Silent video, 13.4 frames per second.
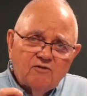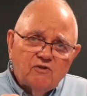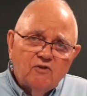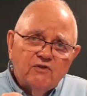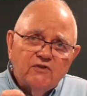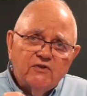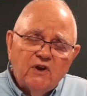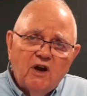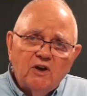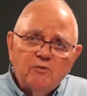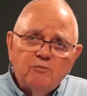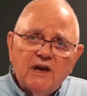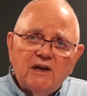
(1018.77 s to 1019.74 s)
to install
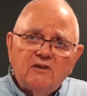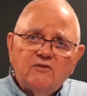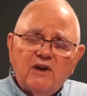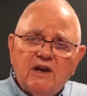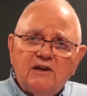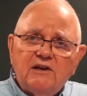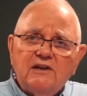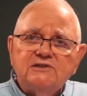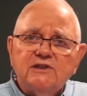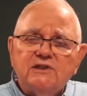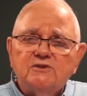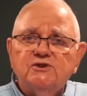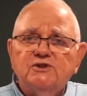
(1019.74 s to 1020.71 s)
and maintain these
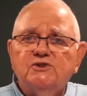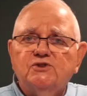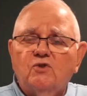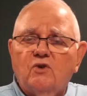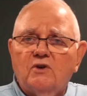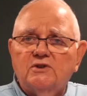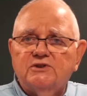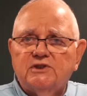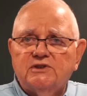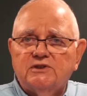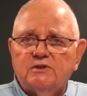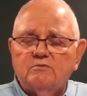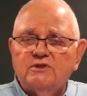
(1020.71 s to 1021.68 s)
energy storage
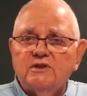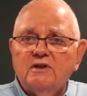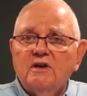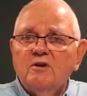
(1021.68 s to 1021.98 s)
systems.